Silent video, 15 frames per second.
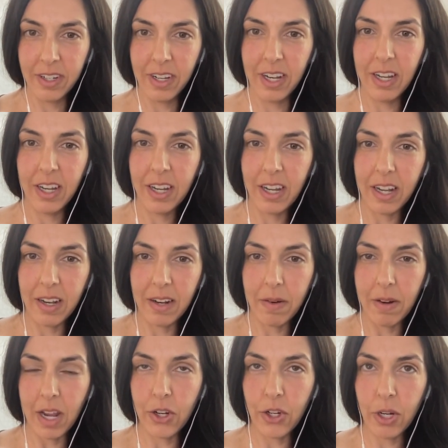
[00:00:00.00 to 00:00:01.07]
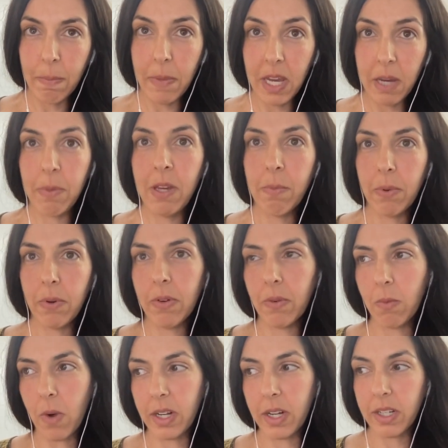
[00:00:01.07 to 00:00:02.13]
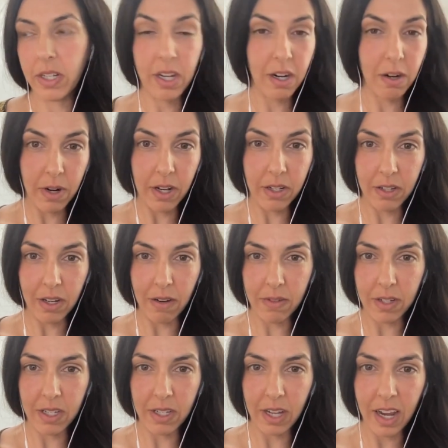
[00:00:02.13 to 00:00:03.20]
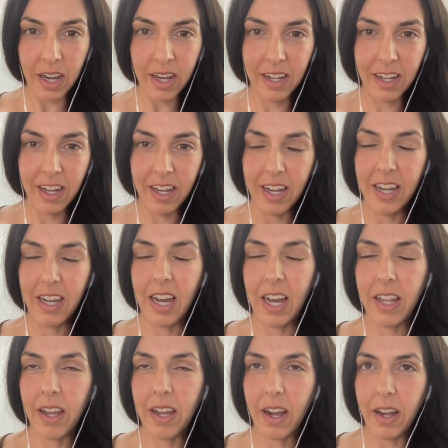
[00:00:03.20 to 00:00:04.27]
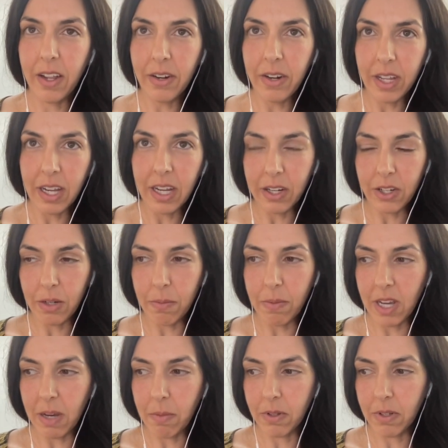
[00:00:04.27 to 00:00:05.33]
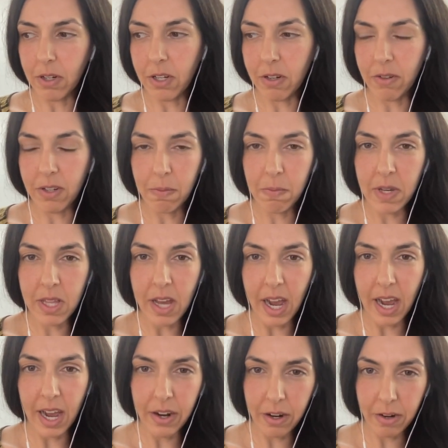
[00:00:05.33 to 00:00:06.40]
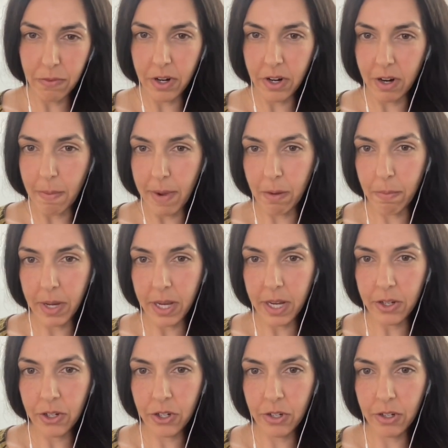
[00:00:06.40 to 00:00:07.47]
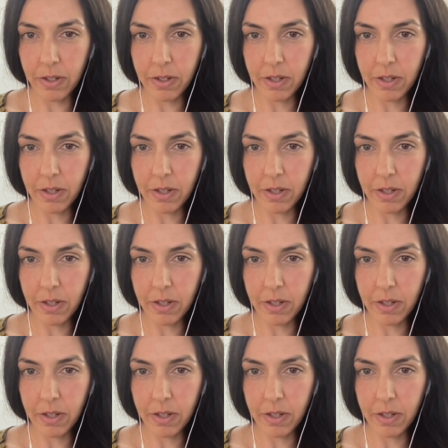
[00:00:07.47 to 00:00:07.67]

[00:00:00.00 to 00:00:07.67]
Awesome. And it should make people want to hear what else you have to say. And the other thing it should be able to do is be the header for your about page.